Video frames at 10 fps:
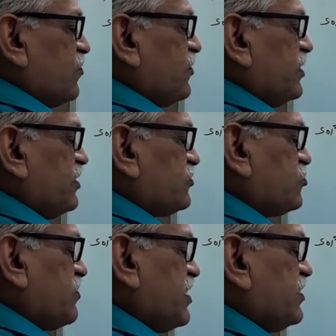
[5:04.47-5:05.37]
of e raised
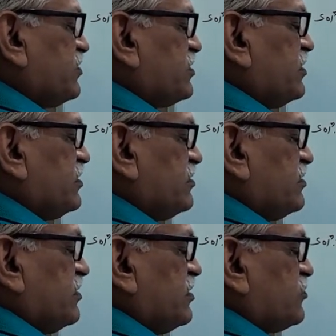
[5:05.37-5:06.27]
to minus t is
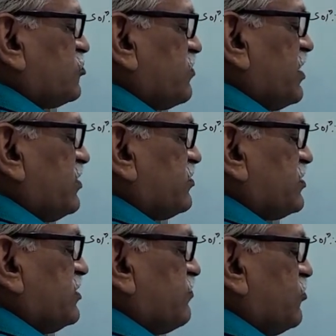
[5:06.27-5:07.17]
e raised to minus
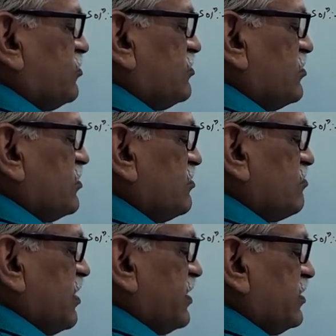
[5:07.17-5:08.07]
t upon
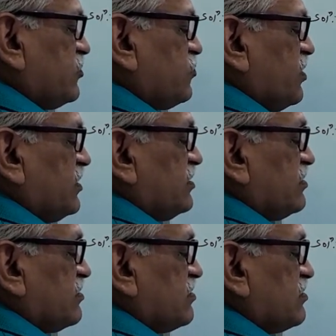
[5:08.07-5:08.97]
minus 1
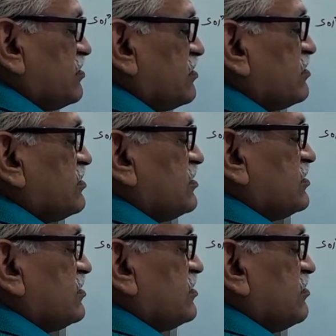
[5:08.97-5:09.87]

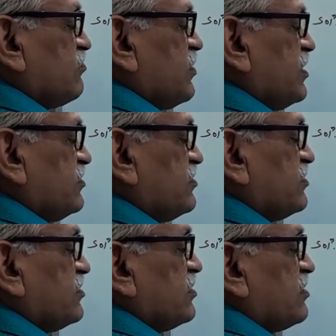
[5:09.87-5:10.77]
plus
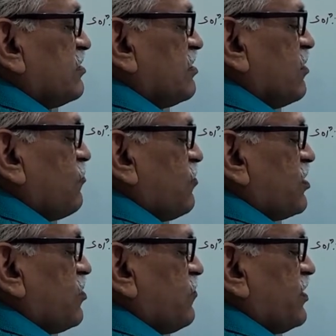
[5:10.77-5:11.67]

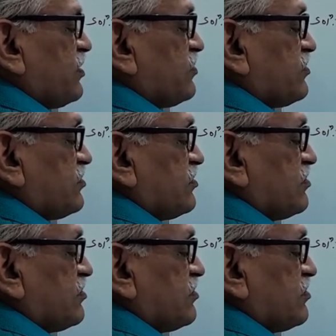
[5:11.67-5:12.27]
f1 of x.